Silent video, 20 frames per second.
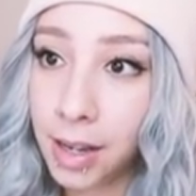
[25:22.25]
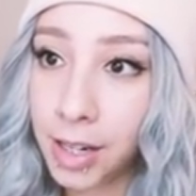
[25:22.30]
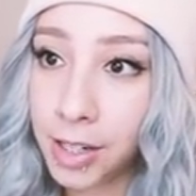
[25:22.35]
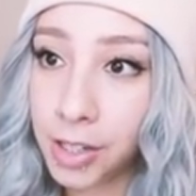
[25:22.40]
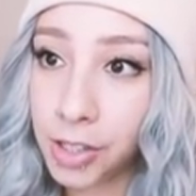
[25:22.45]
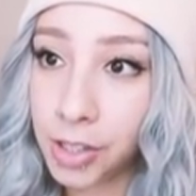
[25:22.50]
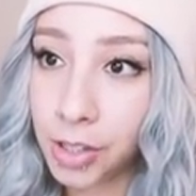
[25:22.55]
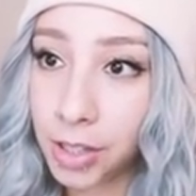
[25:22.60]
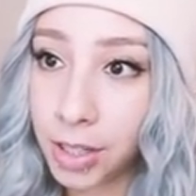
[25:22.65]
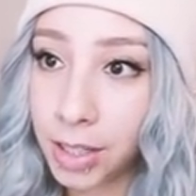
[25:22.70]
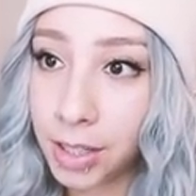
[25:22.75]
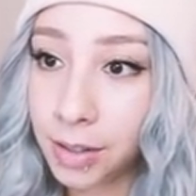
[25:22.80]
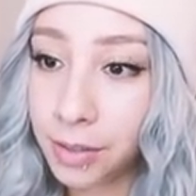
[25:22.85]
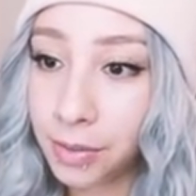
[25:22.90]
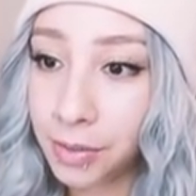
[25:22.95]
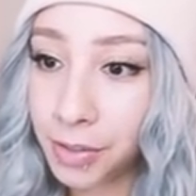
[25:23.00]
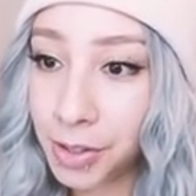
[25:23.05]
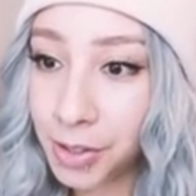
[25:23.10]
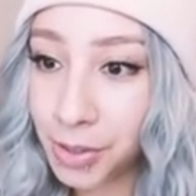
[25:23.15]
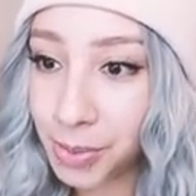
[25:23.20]
I just clicked the
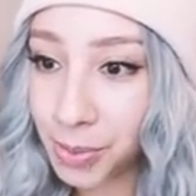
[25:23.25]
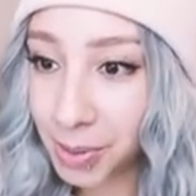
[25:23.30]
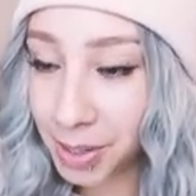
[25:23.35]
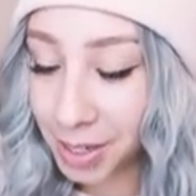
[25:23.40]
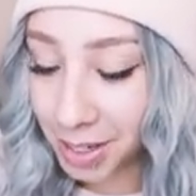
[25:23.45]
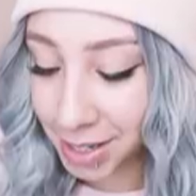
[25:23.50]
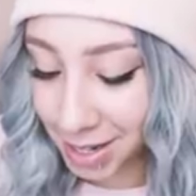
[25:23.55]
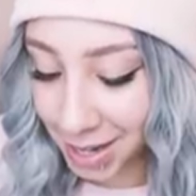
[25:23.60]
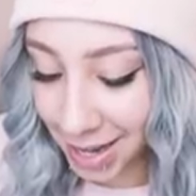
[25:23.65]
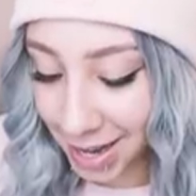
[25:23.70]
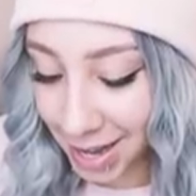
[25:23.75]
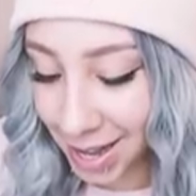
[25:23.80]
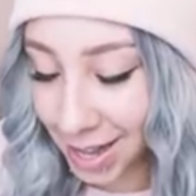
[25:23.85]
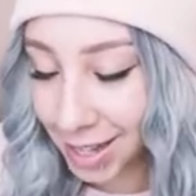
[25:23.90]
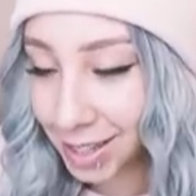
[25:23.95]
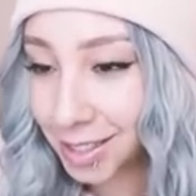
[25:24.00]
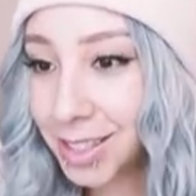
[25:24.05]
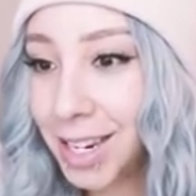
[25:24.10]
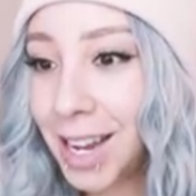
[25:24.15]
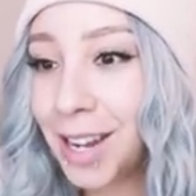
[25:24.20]
first one, I
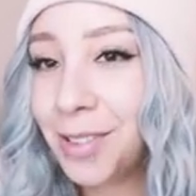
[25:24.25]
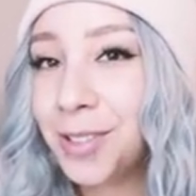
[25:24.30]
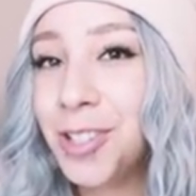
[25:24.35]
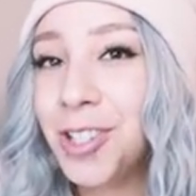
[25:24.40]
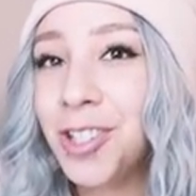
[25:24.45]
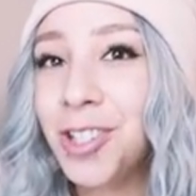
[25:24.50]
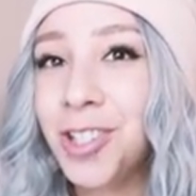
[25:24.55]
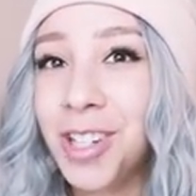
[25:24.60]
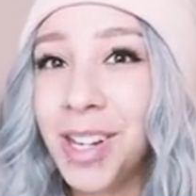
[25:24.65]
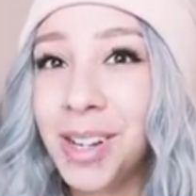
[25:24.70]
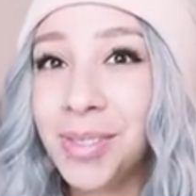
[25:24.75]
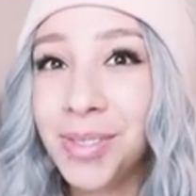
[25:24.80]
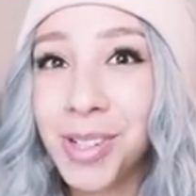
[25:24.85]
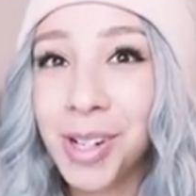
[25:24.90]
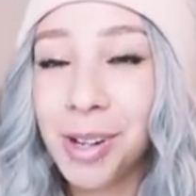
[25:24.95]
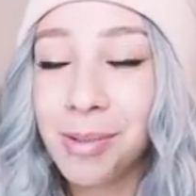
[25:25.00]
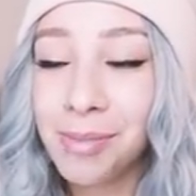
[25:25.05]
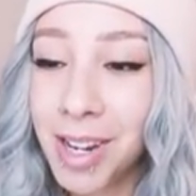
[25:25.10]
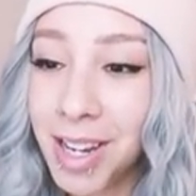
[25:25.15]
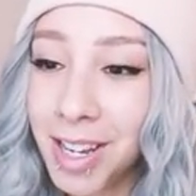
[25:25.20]
held down
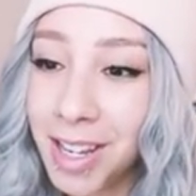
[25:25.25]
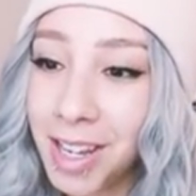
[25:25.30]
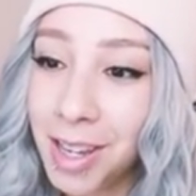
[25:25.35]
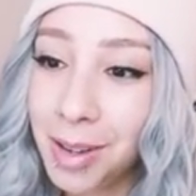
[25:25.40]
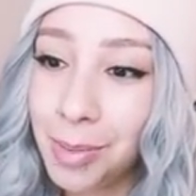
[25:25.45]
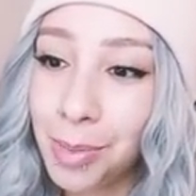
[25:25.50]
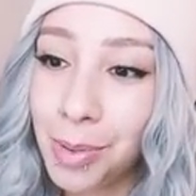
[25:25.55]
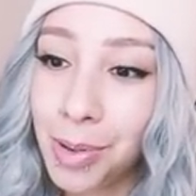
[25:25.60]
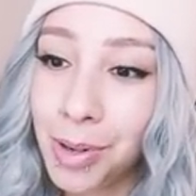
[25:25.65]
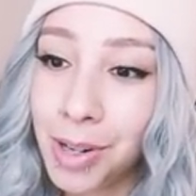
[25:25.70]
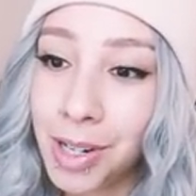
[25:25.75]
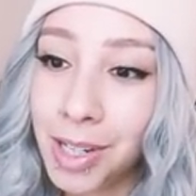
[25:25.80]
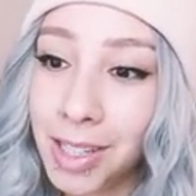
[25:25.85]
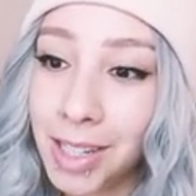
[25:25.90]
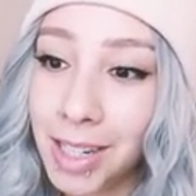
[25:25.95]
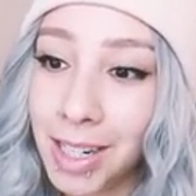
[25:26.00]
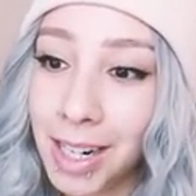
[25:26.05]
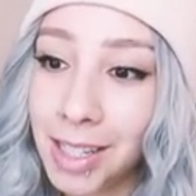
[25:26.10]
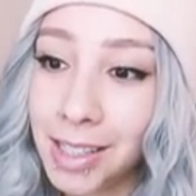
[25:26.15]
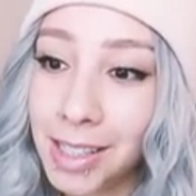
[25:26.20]
shift on my keyboard,
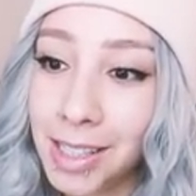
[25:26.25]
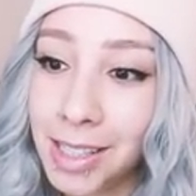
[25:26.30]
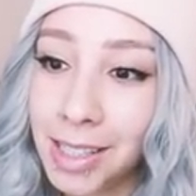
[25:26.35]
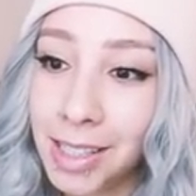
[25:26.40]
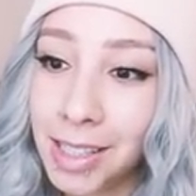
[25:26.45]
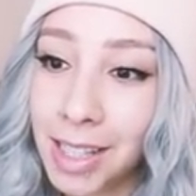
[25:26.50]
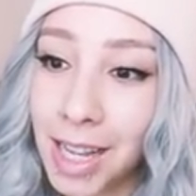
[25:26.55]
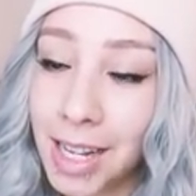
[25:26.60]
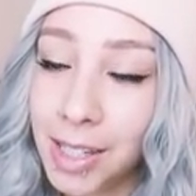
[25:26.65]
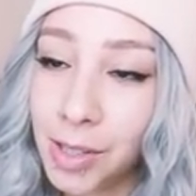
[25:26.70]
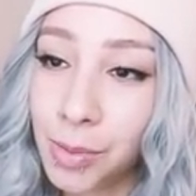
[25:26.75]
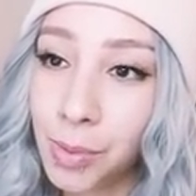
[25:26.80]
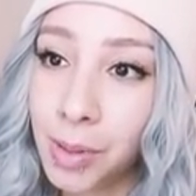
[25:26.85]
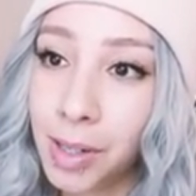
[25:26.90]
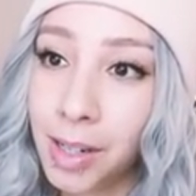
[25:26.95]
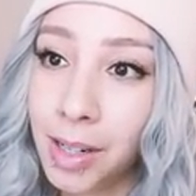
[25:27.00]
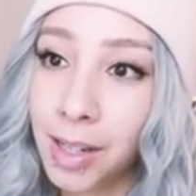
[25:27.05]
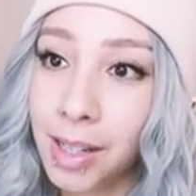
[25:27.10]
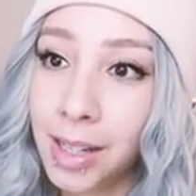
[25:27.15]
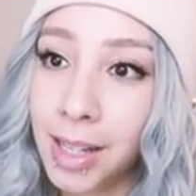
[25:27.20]
and then I clicked the last
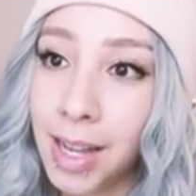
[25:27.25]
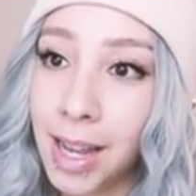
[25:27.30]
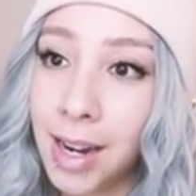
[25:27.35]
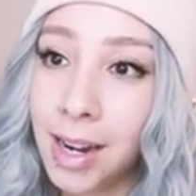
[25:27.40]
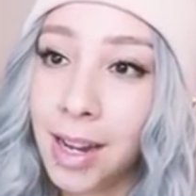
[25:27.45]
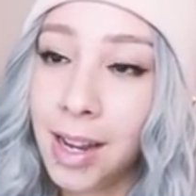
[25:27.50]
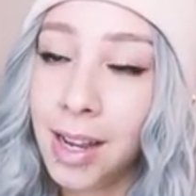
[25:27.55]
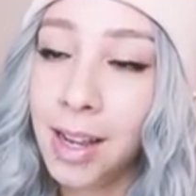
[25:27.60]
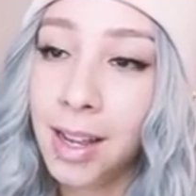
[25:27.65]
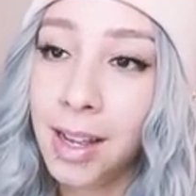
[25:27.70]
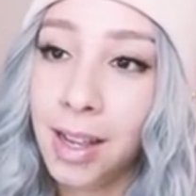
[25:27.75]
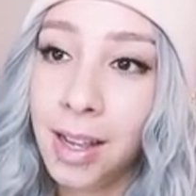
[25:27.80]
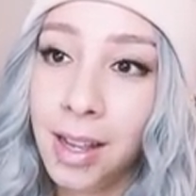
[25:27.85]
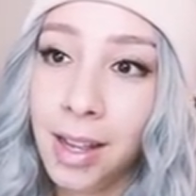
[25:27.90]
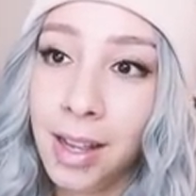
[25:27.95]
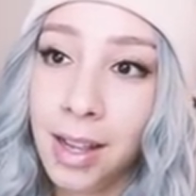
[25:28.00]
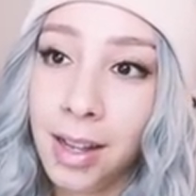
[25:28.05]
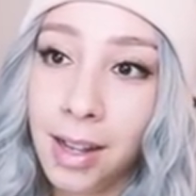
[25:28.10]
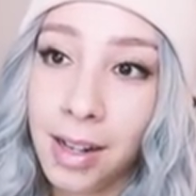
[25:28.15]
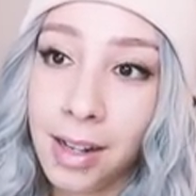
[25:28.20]
one, and that
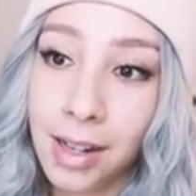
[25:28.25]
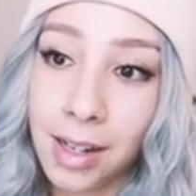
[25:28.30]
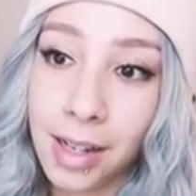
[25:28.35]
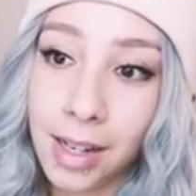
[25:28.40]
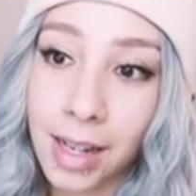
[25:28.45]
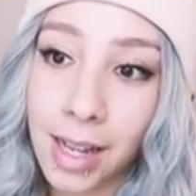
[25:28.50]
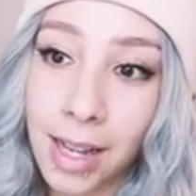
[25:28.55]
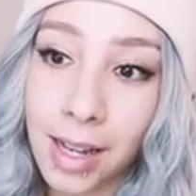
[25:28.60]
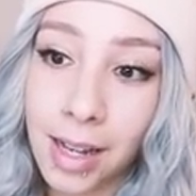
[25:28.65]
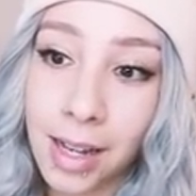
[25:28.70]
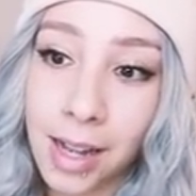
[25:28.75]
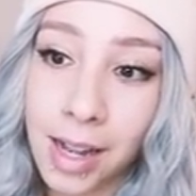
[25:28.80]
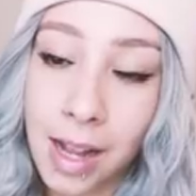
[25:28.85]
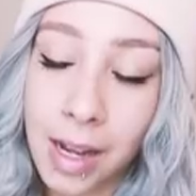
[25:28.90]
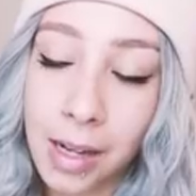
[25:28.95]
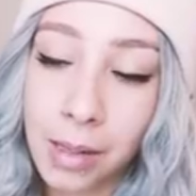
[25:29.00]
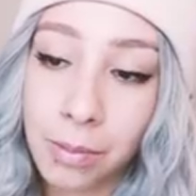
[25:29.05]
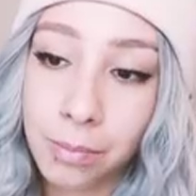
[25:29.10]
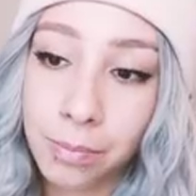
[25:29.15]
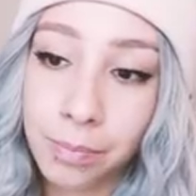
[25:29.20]

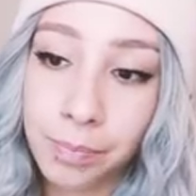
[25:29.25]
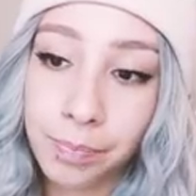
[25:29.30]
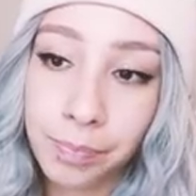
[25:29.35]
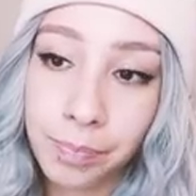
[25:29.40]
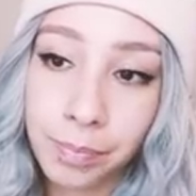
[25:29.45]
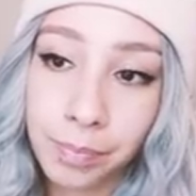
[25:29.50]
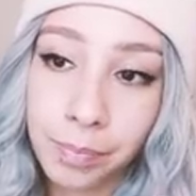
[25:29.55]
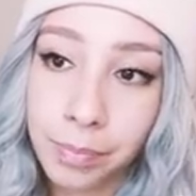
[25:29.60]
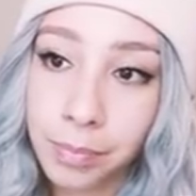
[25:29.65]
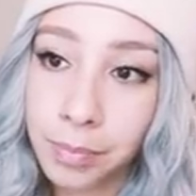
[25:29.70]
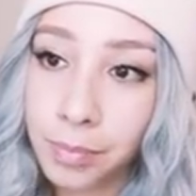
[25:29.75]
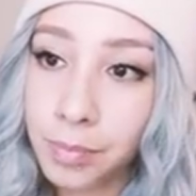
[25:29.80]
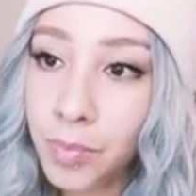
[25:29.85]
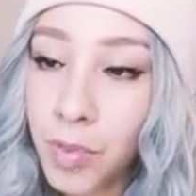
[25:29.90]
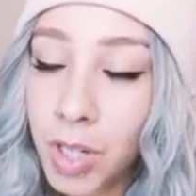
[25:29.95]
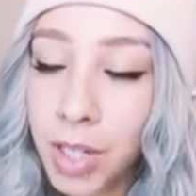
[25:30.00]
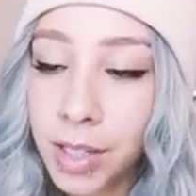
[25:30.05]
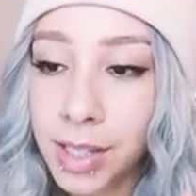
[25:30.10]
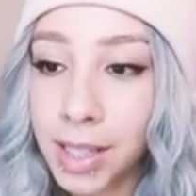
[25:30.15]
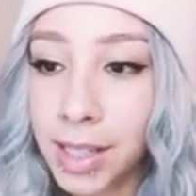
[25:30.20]
um,
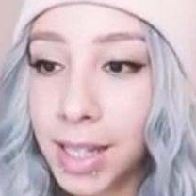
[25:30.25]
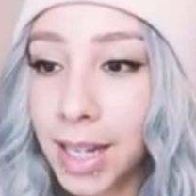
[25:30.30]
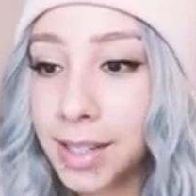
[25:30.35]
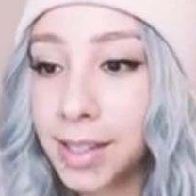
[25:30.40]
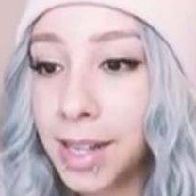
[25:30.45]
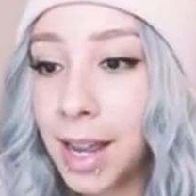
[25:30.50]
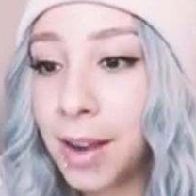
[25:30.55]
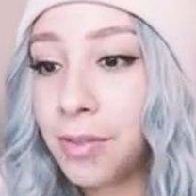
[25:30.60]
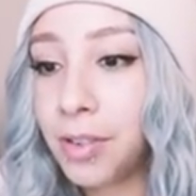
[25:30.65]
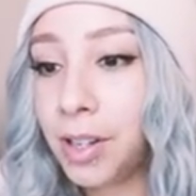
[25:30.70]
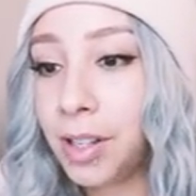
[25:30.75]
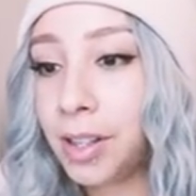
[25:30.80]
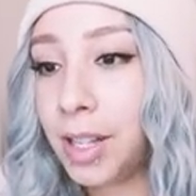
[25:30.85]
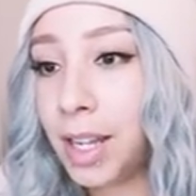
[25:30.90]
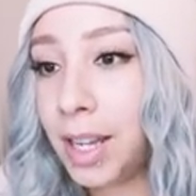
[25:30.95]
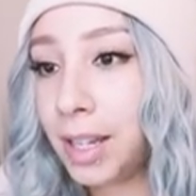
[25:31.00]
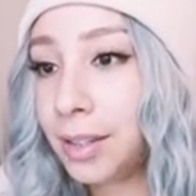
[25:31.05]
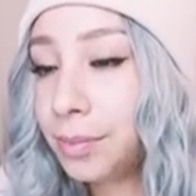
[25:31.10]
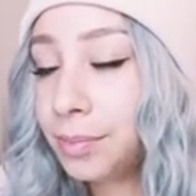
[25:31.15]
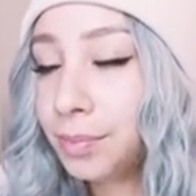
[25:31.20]
selects
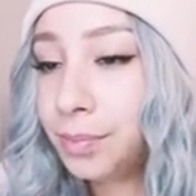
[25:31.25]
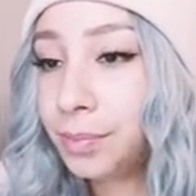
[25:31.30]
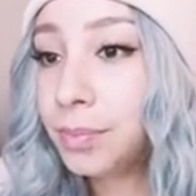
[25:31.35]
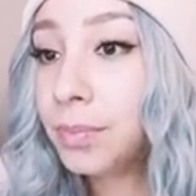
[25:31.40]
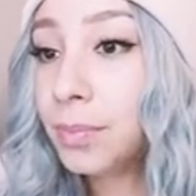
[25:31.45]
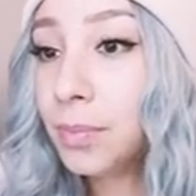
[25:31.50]
everything.